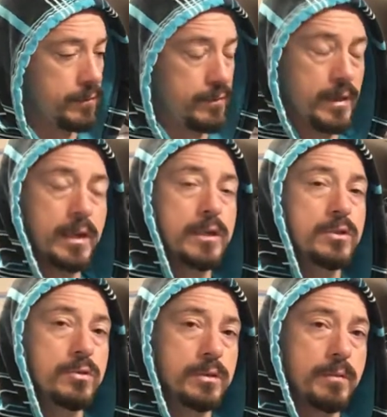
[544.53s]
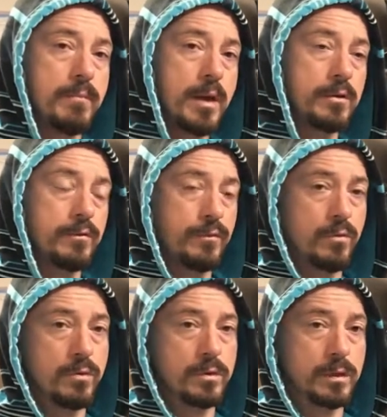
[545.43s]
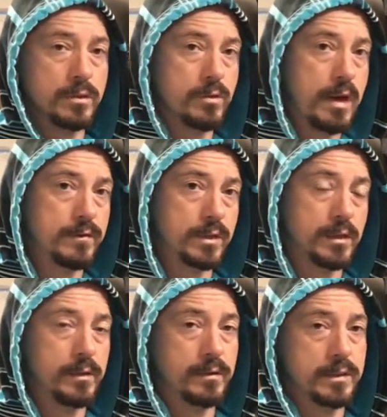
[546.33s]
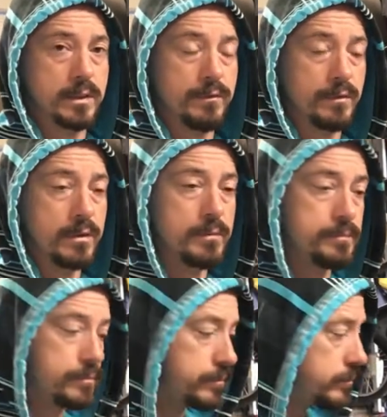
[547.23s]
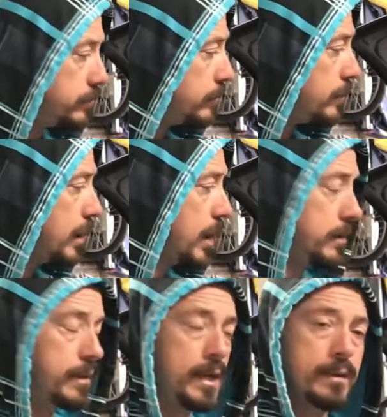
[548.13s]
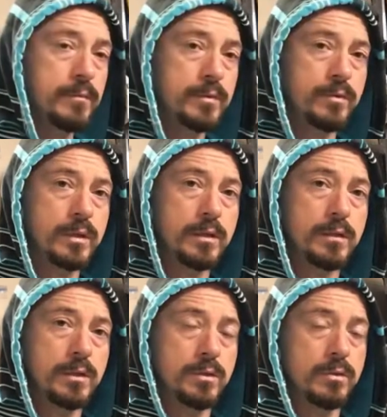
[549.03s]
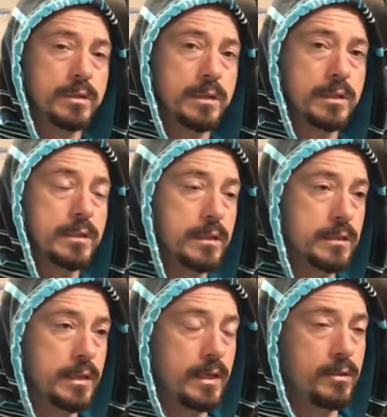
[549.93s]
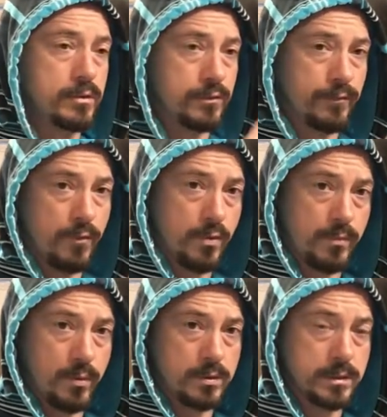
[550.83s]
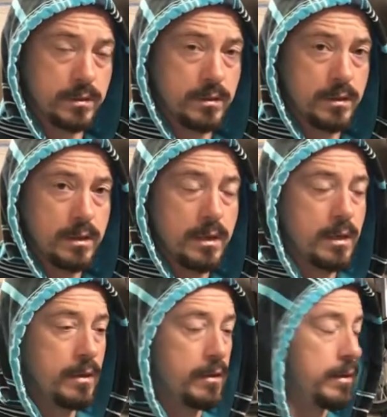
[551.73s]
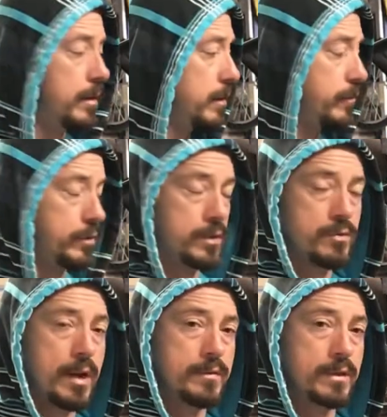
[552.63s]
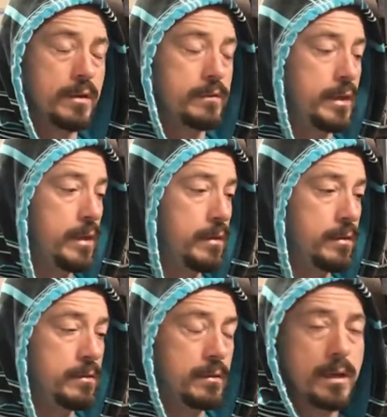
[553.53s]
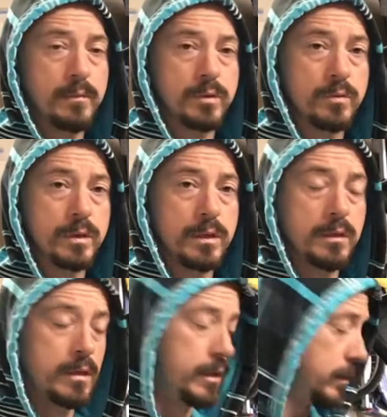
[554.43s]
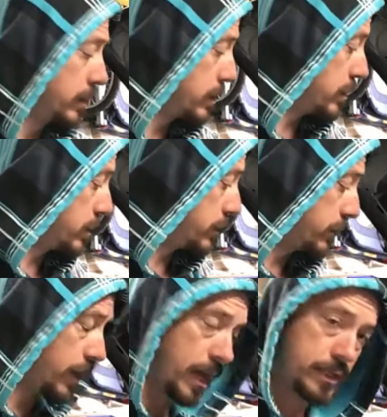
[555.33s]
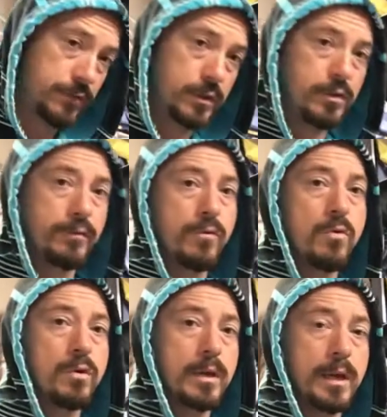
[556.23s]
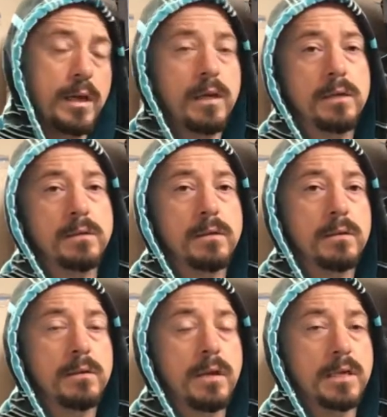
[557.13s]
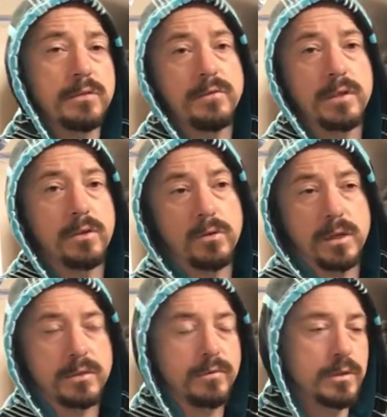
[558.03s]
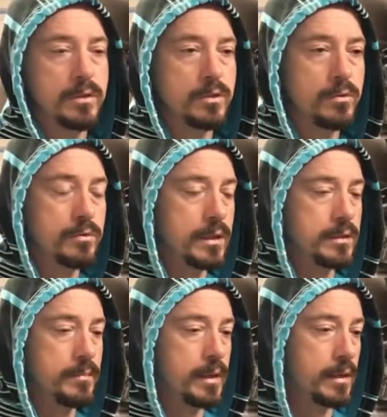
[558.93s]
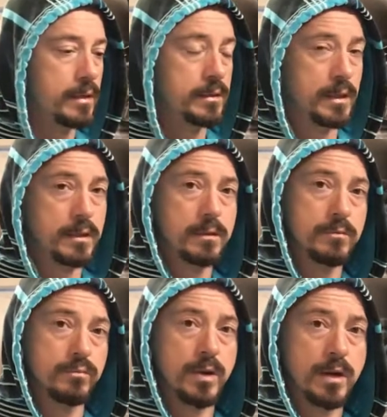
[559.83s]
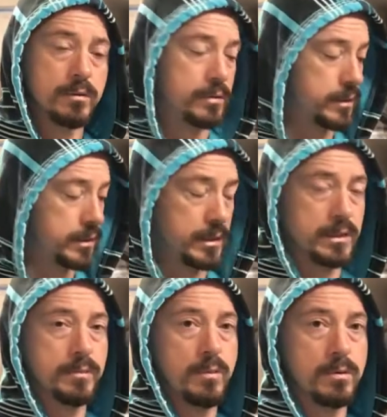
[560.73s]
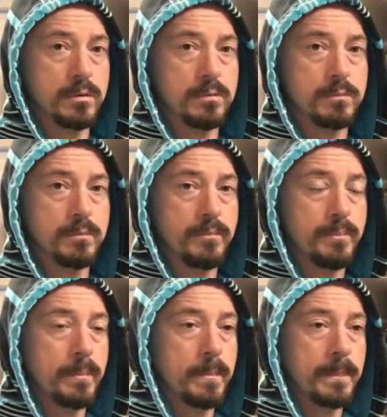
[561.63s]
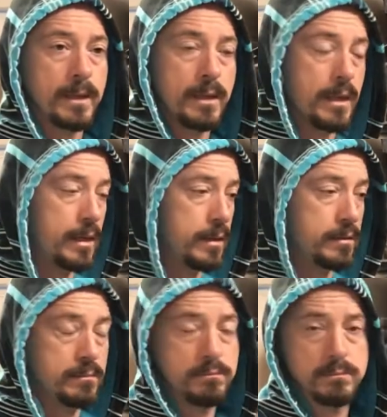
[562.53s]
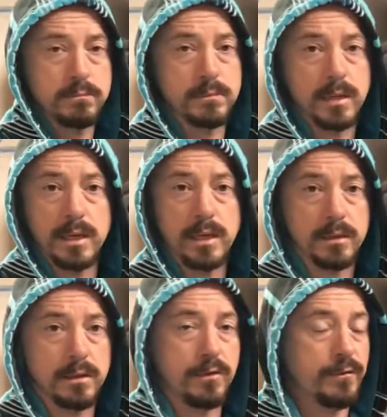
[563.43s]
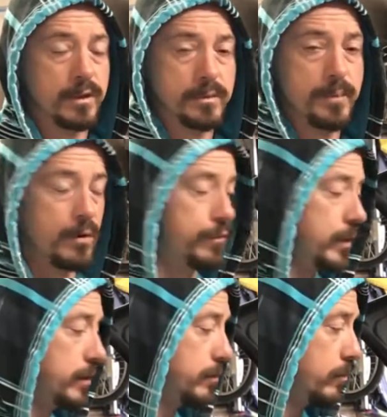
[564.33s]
flange or the mount for the drive shaft is different. On non-M3 E36s, they use 4 bolts for the drive shaft, and M3 S54 and S50 or S52, doesn't matter, they're round 6 bolt. And again, it fits perfect,